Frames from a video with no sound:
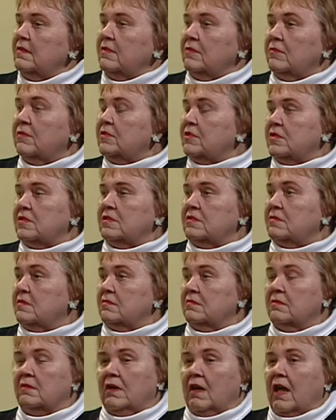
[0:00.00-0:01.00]
Which
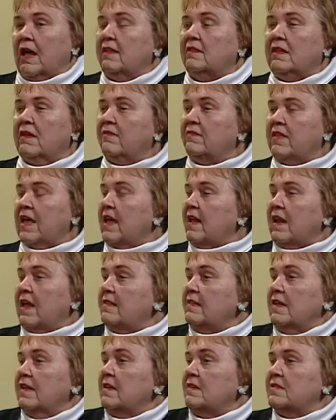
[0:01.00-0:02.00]
is, I love that. I
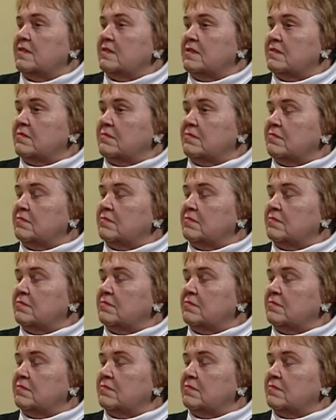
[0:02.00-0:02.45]
think it's